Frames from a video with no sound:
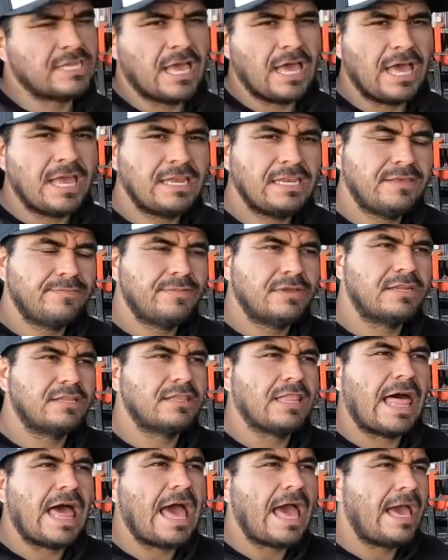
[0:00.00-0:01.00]
tiny bit of
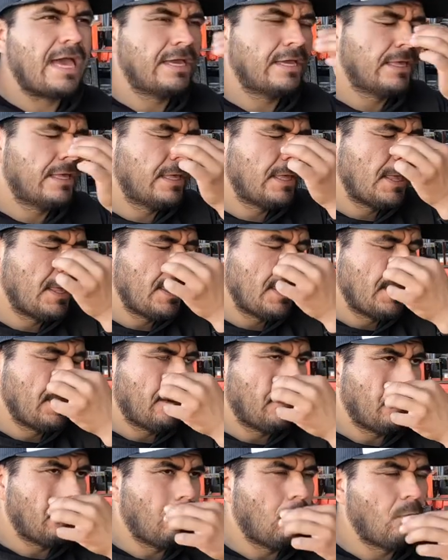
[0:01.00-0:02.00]
lag
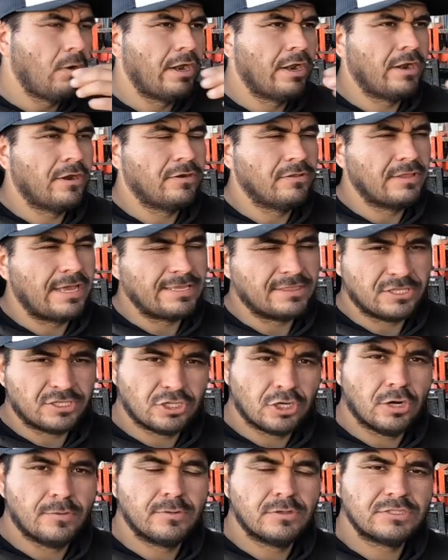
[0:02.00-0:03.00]
where like the
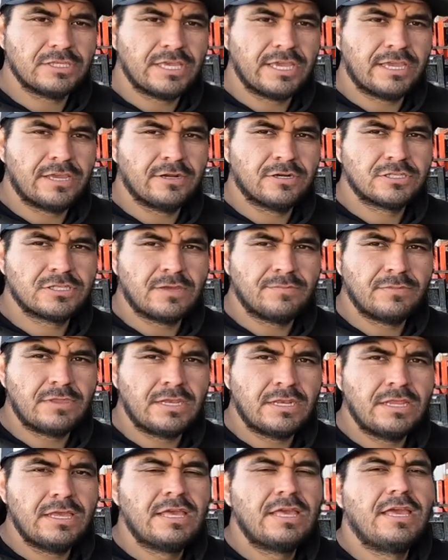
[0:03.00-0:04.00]
turbo's kicking or
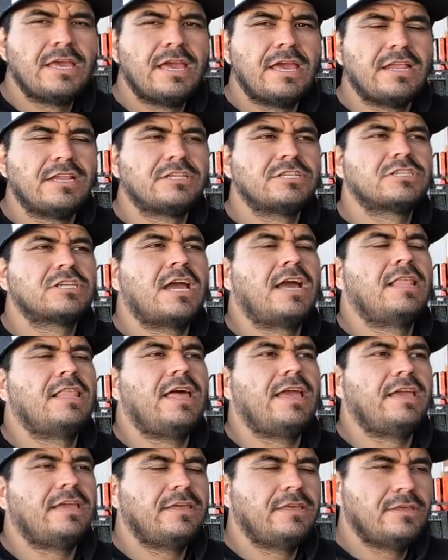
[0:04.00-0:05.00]
something and it just kind of
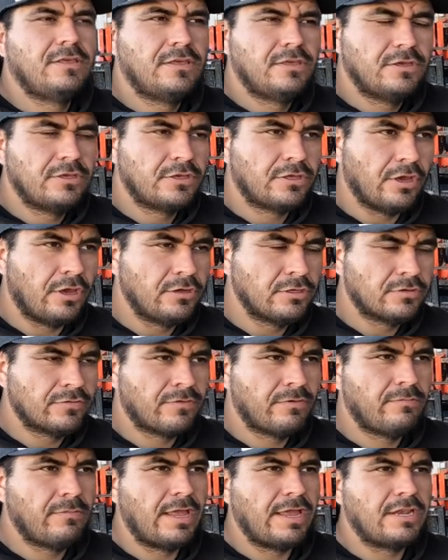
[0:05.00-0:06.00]
like goes
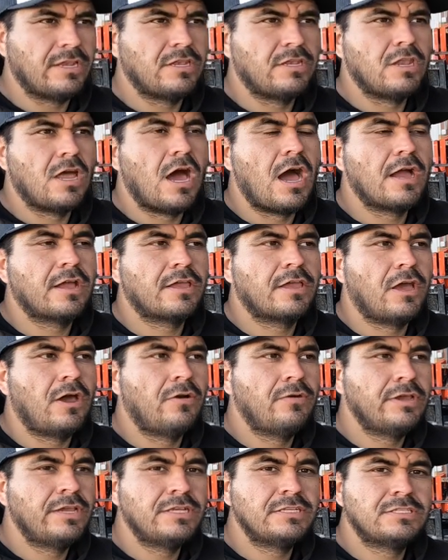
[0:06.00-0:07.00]
from like not
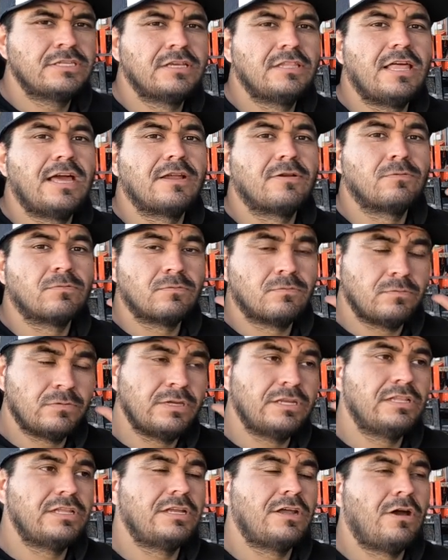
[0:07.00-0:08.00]
going to like
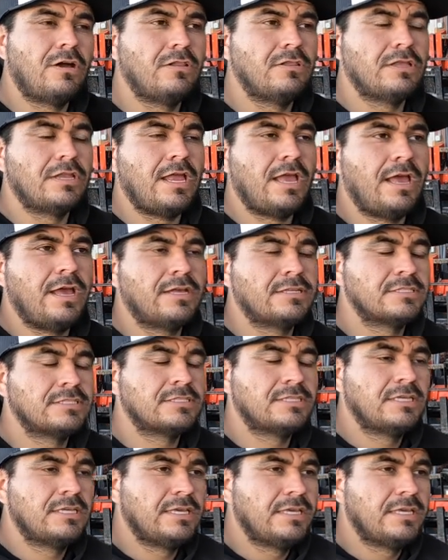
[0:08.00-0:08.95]
really hauling ass.